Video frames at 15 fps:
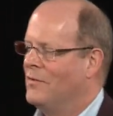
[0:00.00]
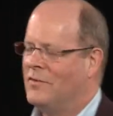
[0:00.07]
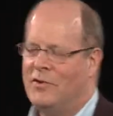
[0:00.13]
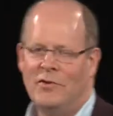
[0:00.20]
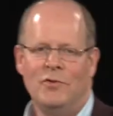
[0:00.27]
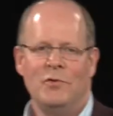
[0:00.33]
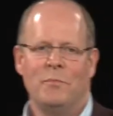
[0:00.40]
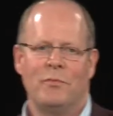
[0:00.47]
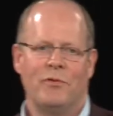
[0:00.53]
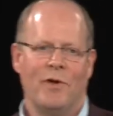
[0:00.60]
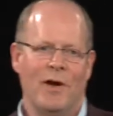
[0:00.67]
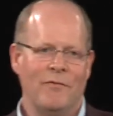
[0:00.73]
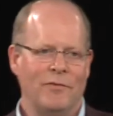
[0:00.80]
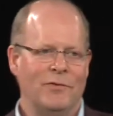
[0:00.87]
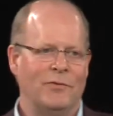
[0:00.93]
two
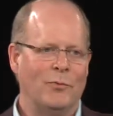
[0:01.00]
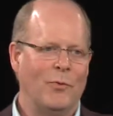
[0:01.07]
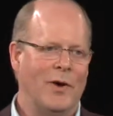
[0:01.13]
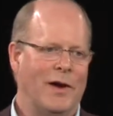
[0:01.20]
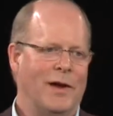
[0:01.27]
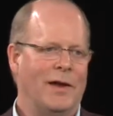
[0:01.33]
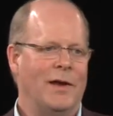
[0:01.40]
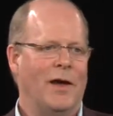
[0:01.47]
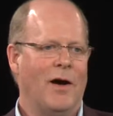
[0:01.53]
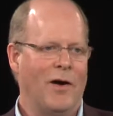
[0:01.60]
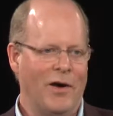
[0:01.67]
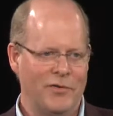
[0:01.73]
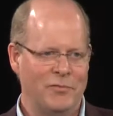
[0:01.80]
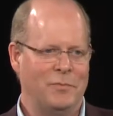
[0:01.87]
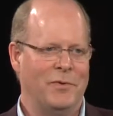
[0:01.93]
province-wide
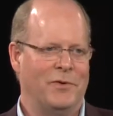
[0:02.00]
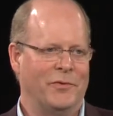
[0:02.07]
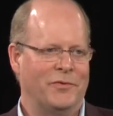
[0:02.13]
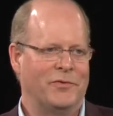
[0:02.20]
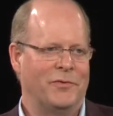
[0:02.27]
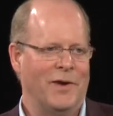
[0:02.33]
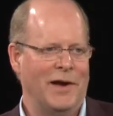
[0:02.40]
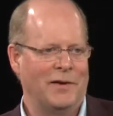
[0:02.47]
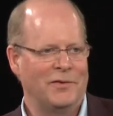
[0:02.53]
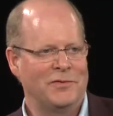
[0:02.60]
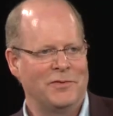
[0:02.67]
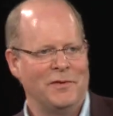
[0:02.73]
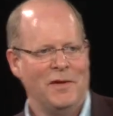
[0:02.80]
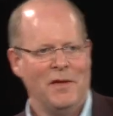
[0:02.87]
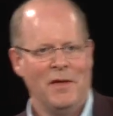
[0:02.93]
hospital strikes.